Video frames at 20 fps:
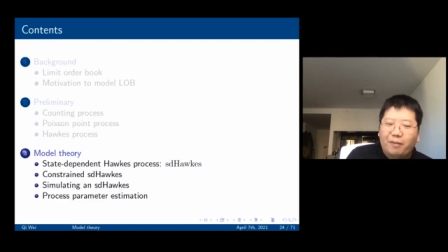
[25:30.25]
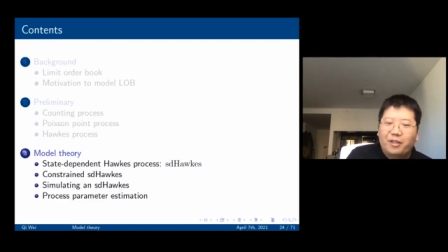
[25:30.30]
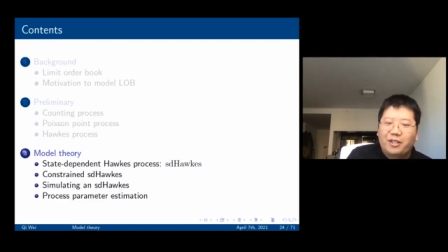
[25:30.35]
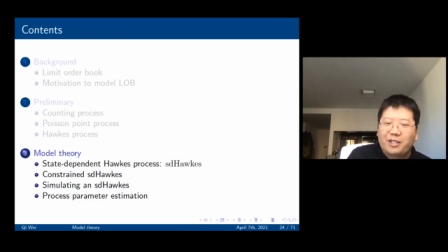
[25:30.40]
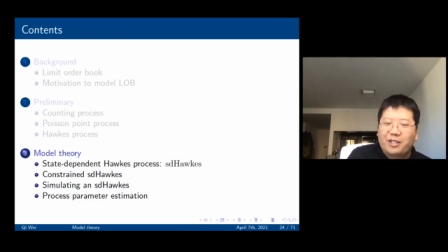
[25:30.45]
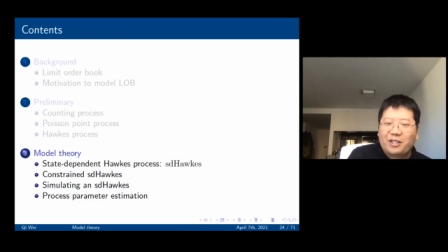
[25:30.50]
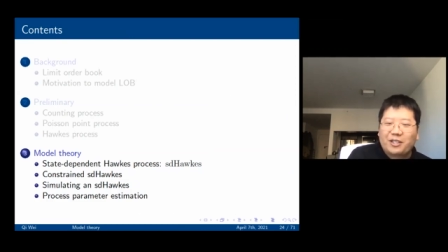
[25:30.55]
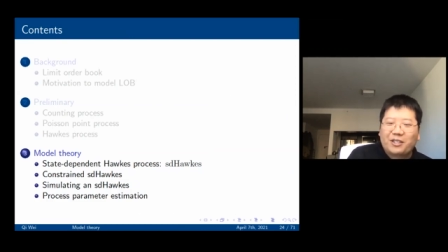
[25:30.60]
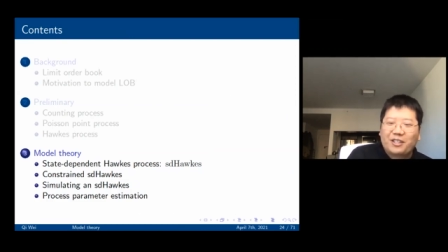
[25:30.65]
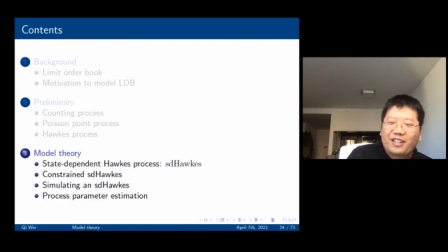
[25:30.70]
I mean,
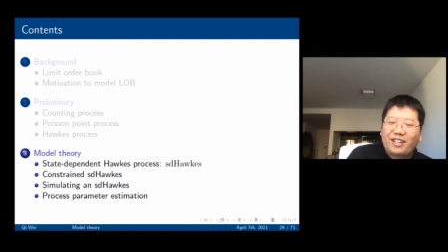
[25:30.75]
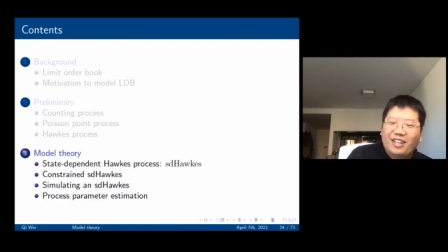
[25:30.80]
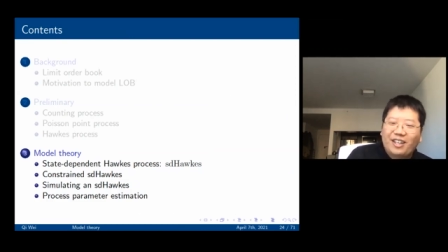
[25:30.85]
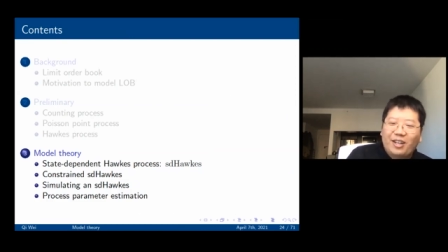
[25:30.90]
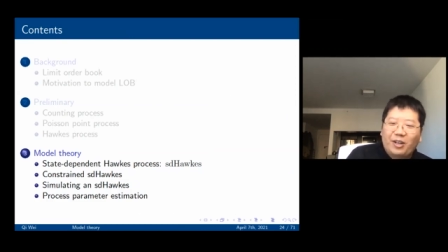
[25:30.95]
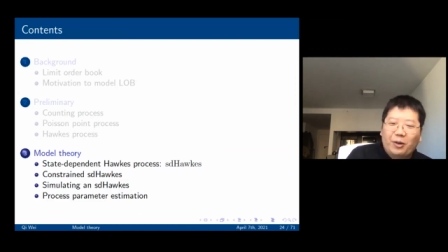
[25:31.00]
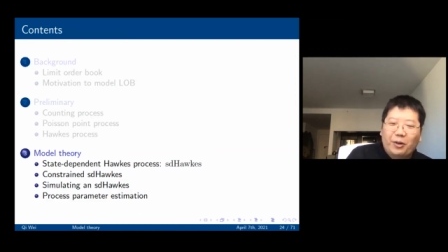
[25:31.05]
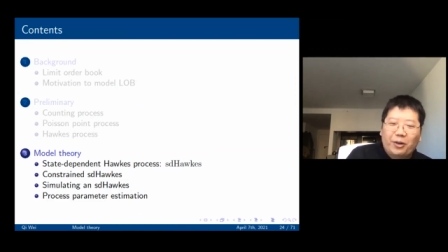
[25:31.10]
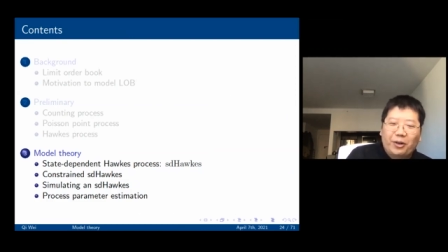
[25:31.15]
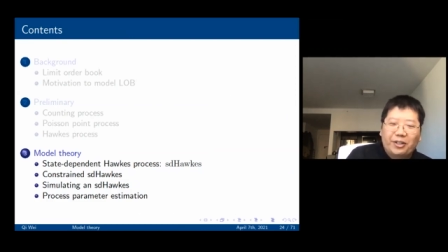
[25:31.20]
this is
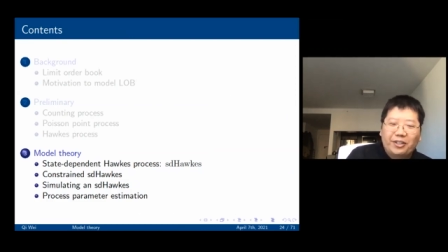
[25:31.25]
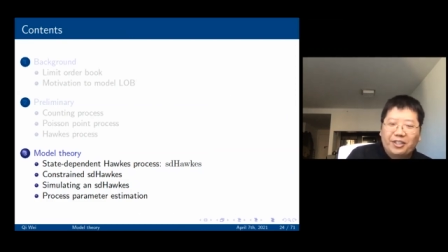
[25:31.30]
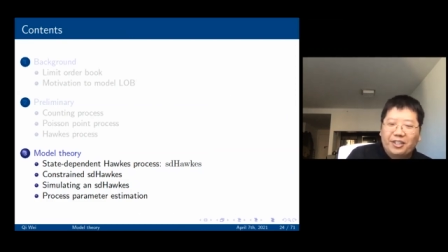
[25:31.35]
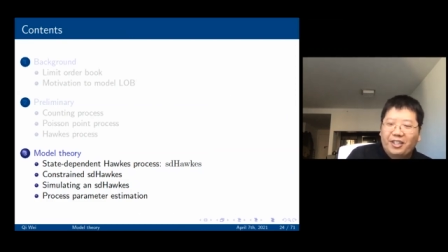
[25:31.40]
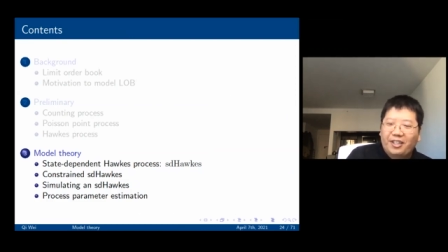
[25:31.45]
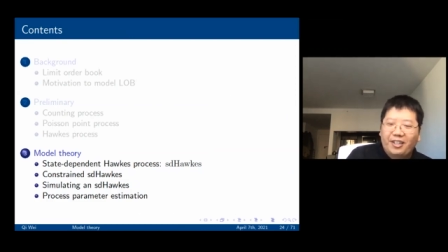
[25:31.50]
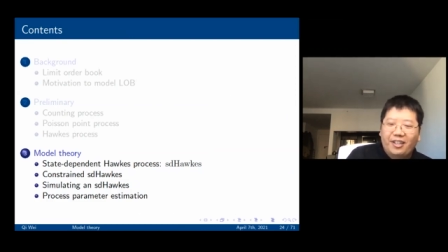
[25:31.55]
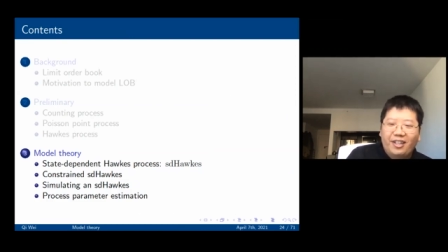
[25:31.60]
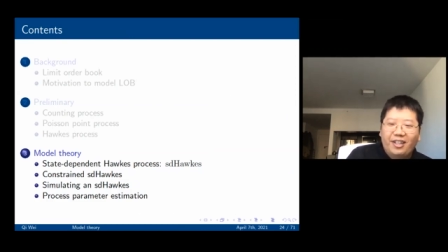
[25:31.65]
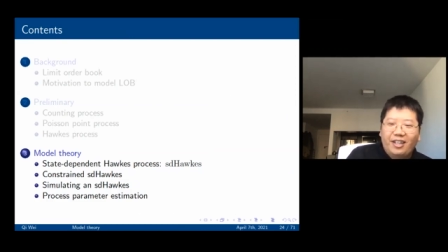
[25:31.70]
or
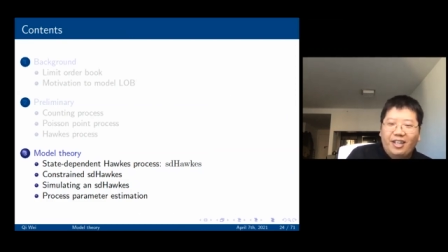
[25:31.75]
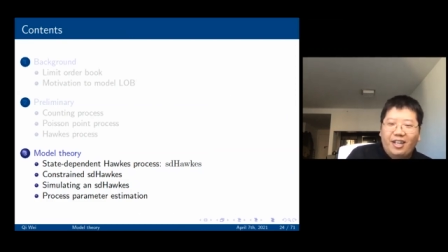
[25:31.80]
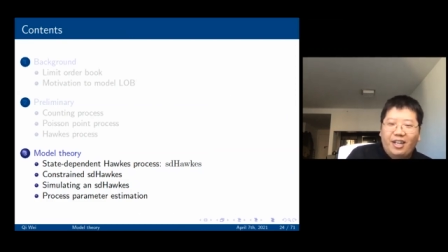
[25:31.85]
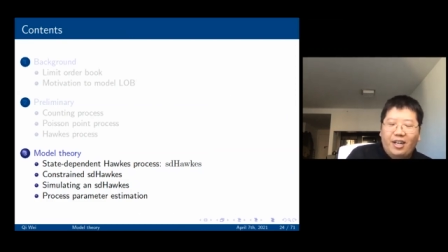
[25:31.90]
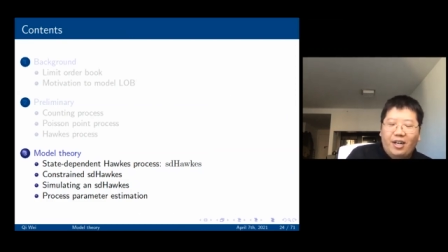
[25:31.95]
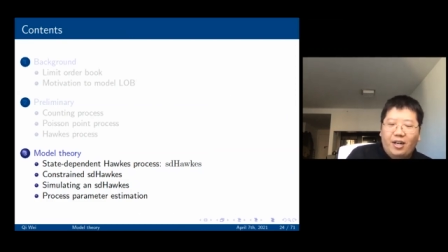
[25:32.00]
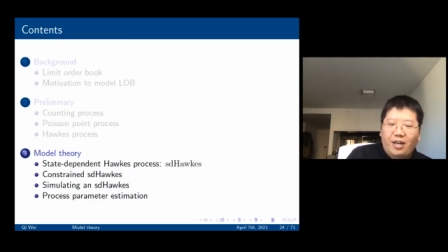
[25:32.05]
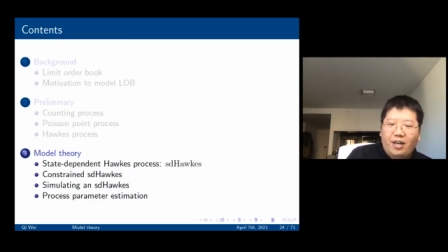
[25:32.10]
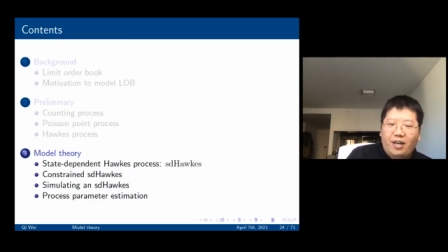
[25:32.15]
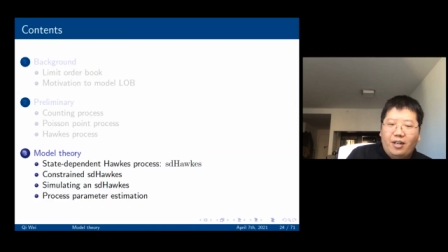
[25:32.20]
the
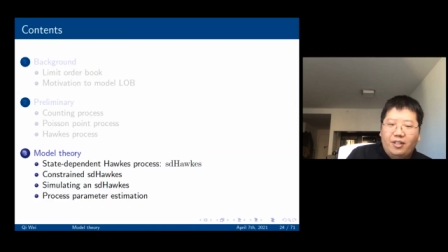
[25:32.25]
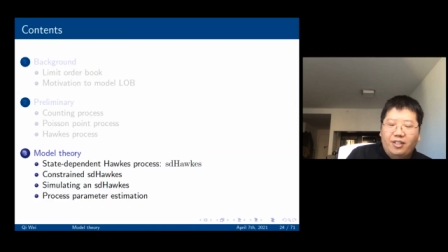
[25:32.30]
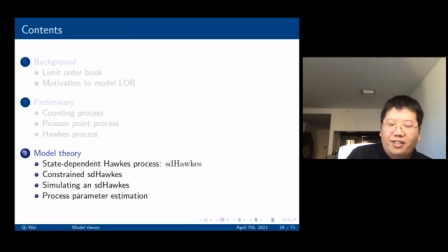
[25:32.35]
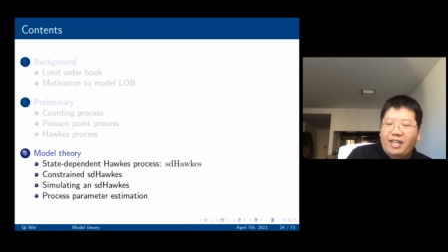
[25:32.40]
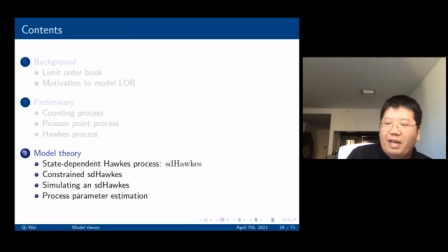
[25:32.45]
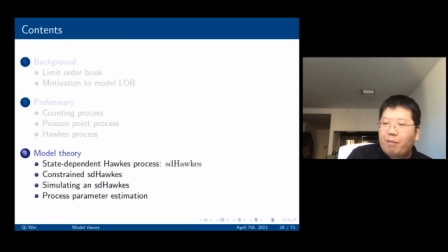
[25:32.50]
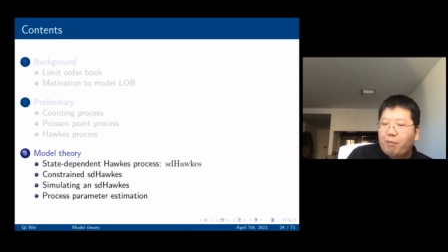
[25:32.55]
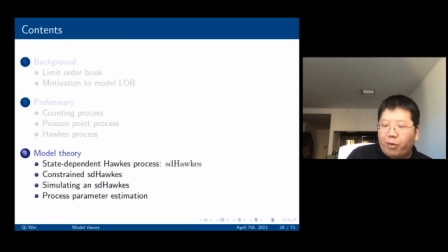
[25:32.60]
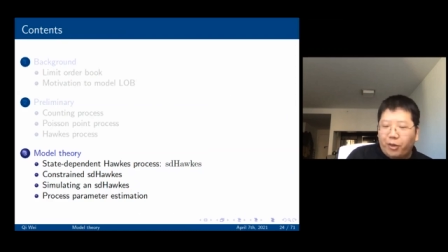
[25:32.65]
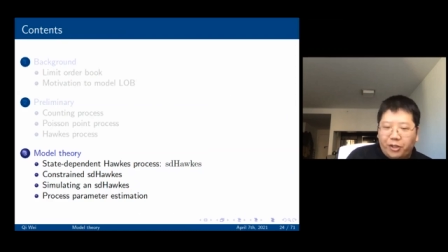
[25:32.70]

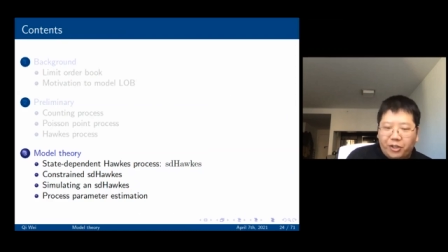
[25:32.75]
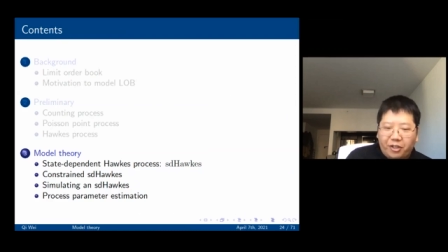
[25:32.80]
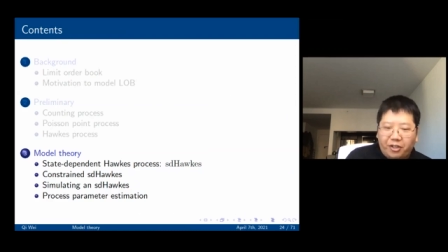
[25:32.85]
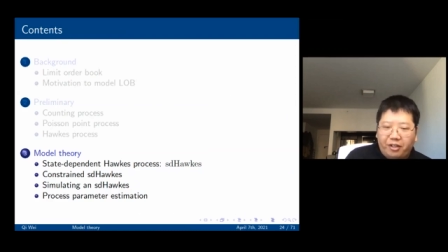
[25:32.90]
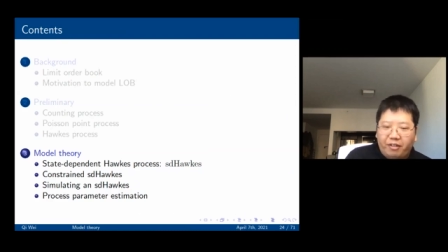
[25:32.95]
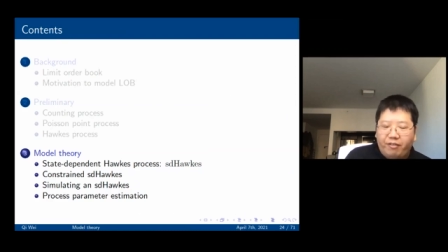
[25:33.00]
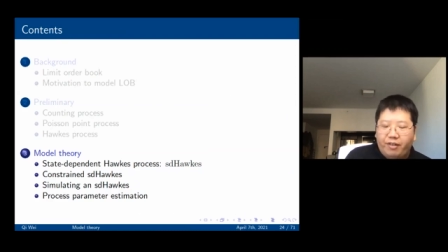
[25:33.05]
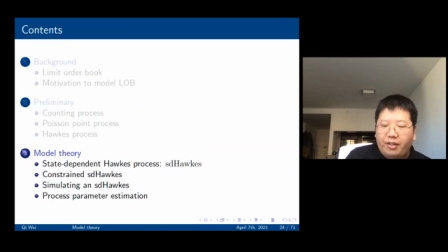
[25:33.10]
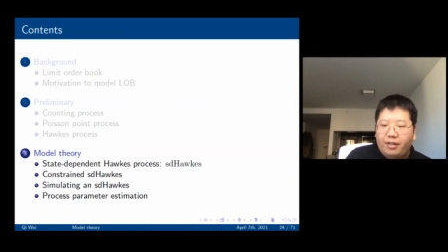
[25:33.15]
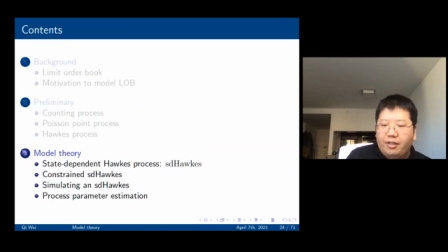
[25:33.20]
temperature
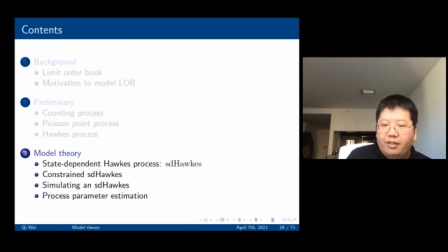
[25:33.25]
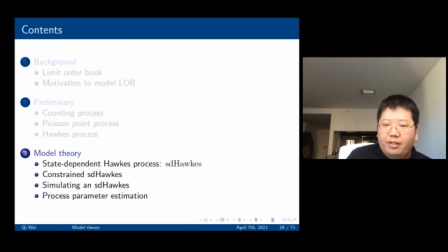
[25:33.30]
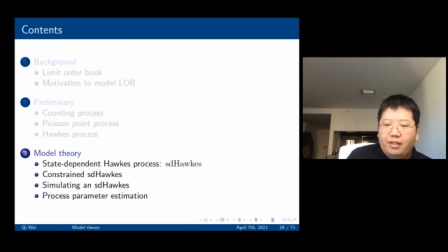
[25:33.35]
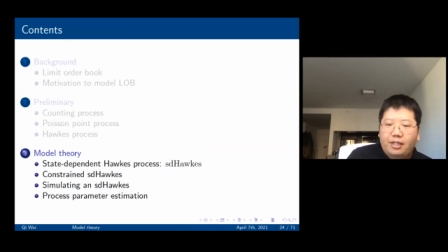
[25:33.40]
even.